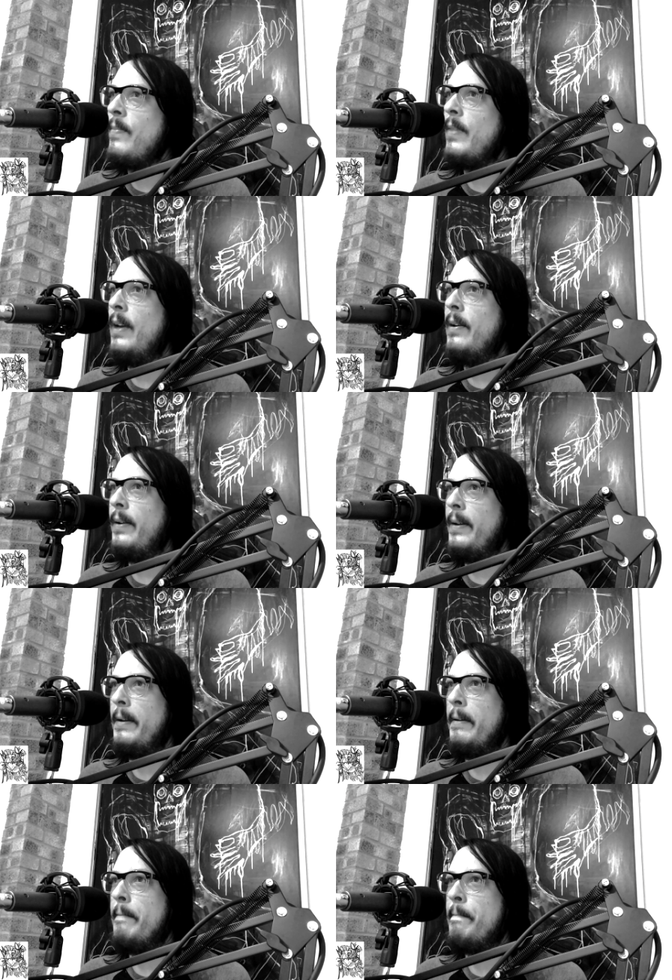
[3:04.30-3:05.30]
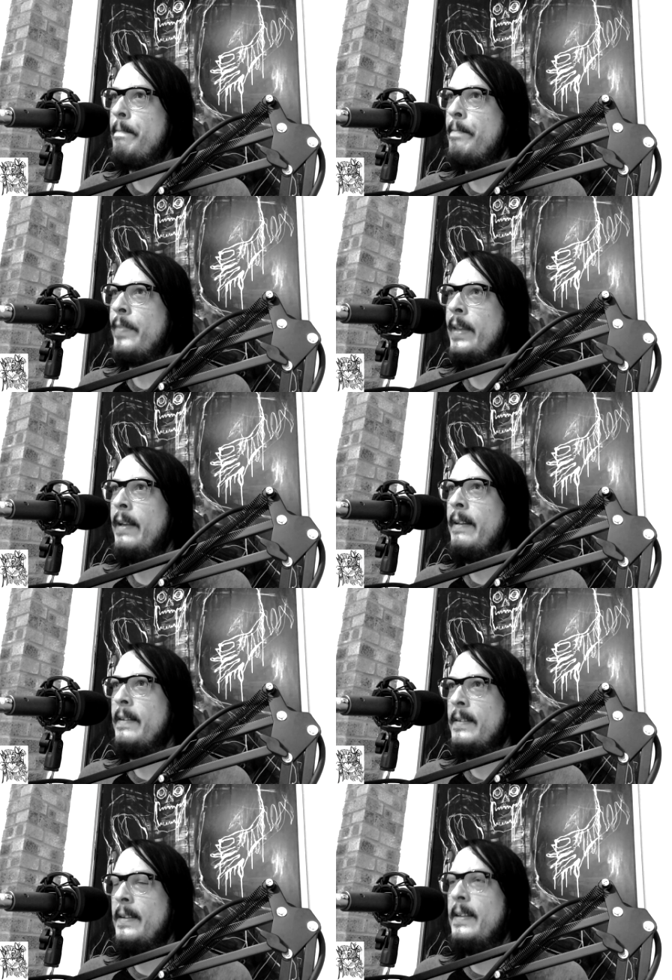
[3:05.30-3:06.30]
Yeah, I think we've gone for Brad
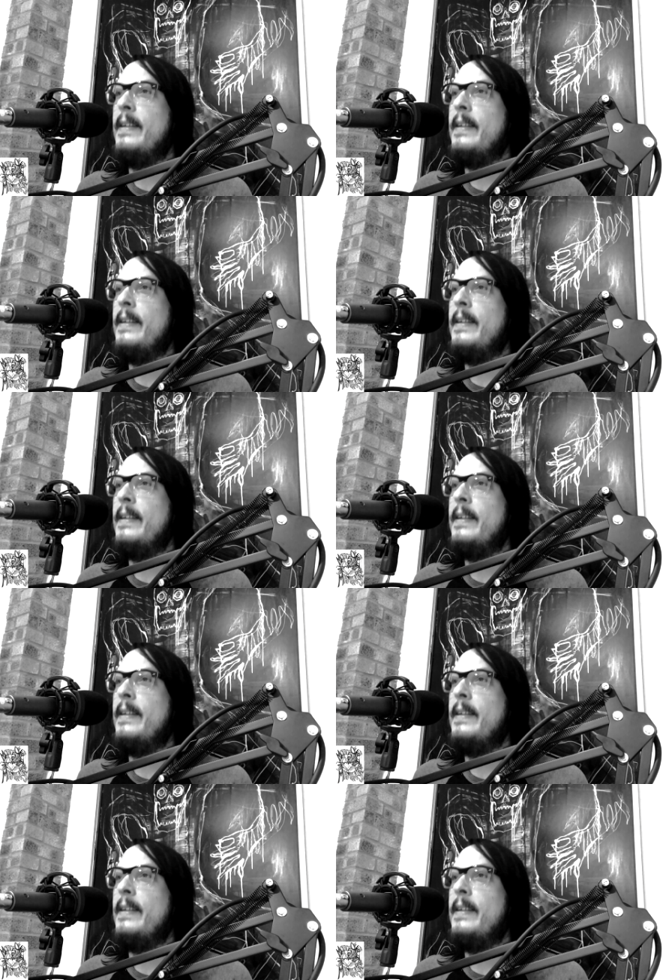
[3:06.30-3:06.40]
Action.